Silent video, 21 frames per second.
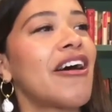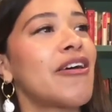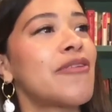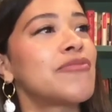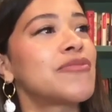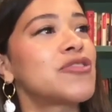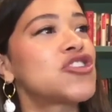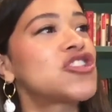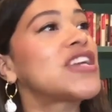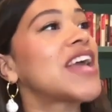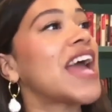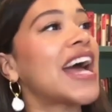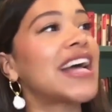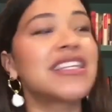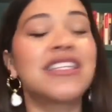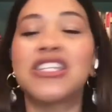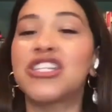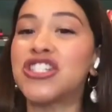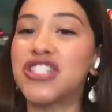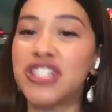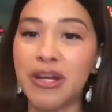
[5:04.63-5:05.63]
she had
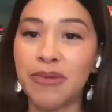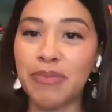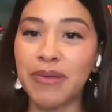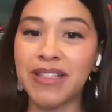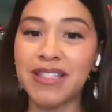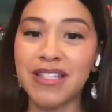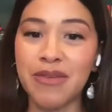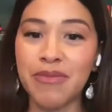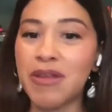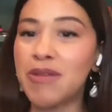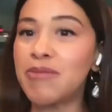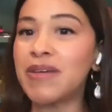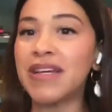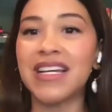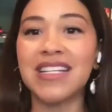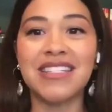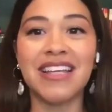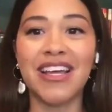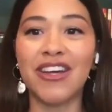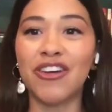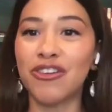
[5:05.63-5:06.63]
to ship it to me
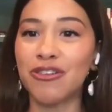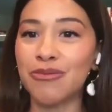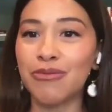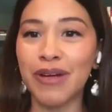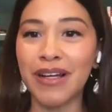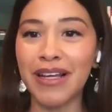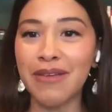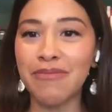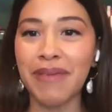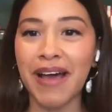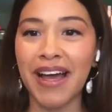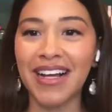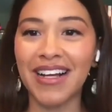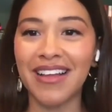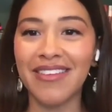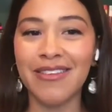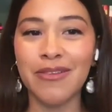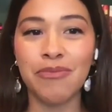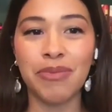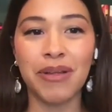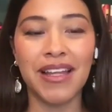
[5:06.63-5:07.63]
because I couldn't bring it back
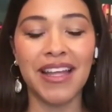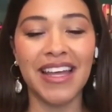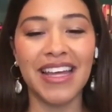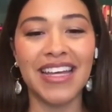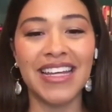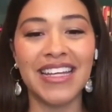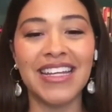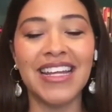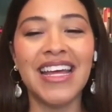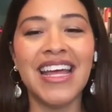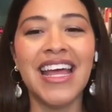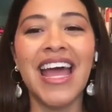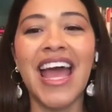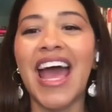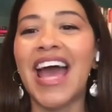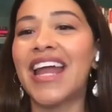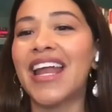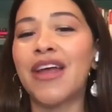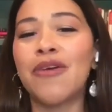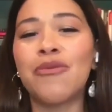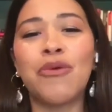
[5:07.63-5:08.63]
on the plane.
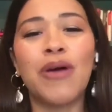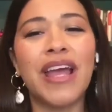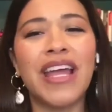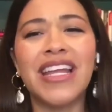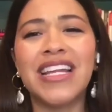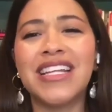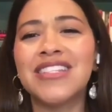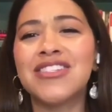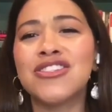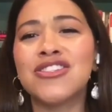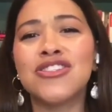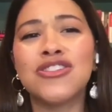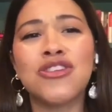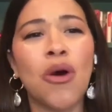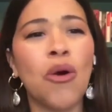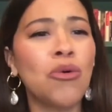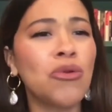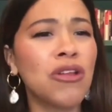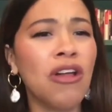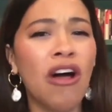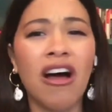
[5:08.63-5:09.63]
And I waited
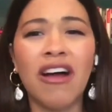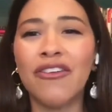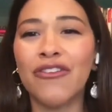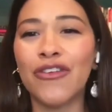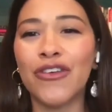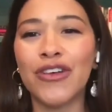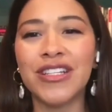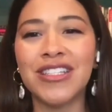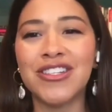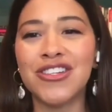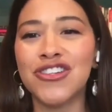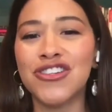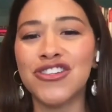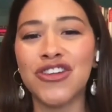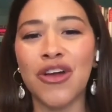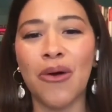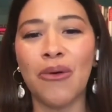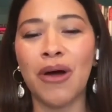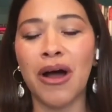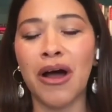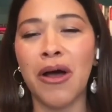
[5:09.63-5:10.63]
so long for it to
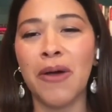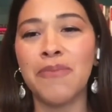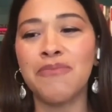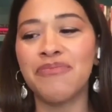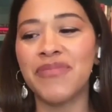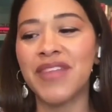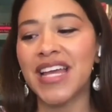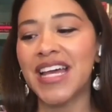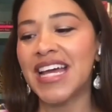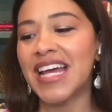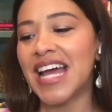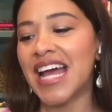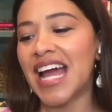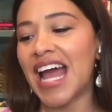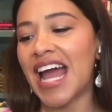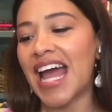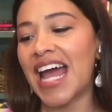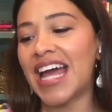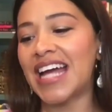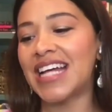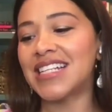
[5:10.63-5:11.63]
show up.
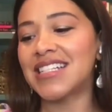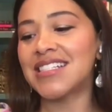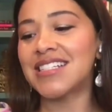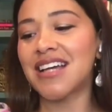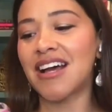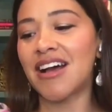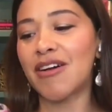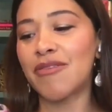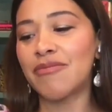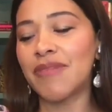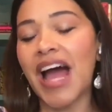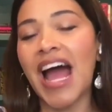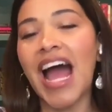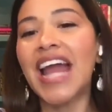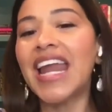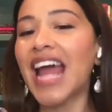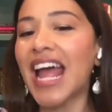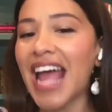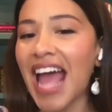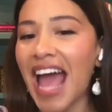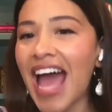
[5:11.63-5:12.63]
And
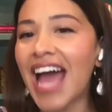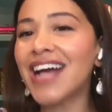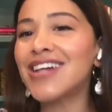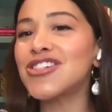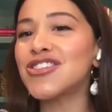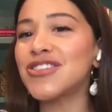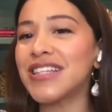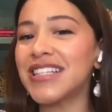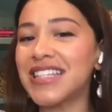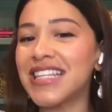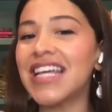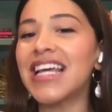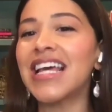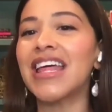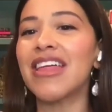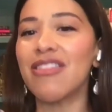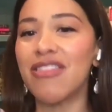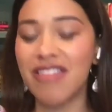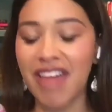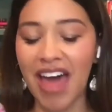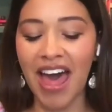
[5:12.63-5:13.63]
I actually think
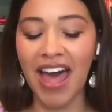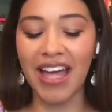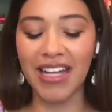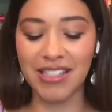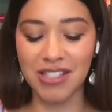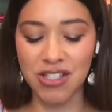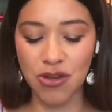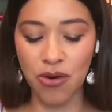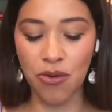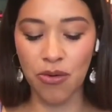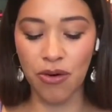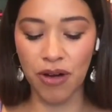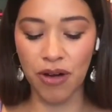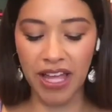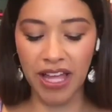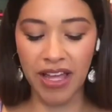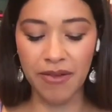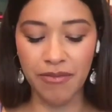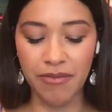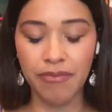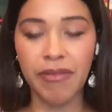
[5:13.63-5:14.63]
that
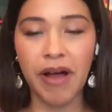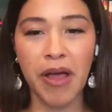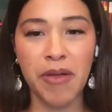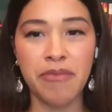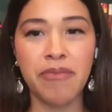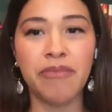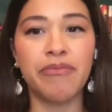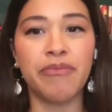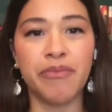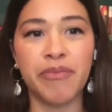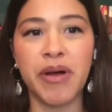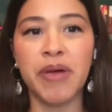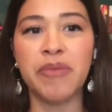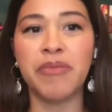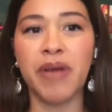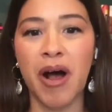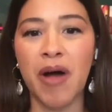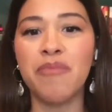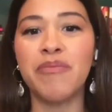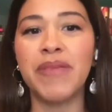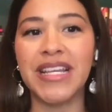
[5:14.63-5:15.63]
toy my
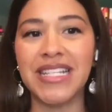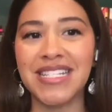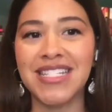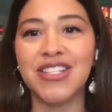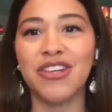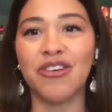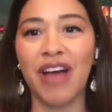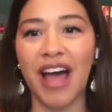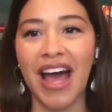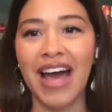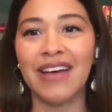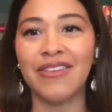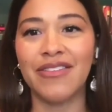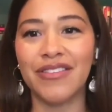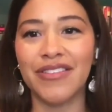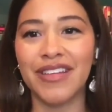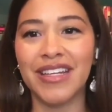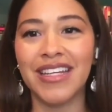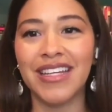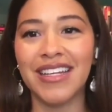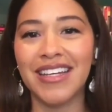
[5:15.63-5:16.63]
mom may still have,
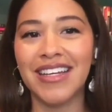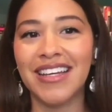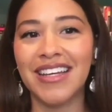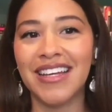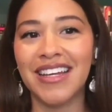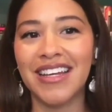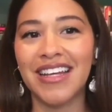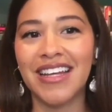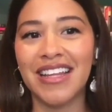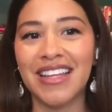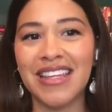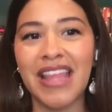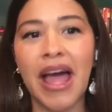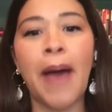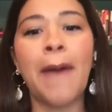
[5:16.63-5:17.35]
that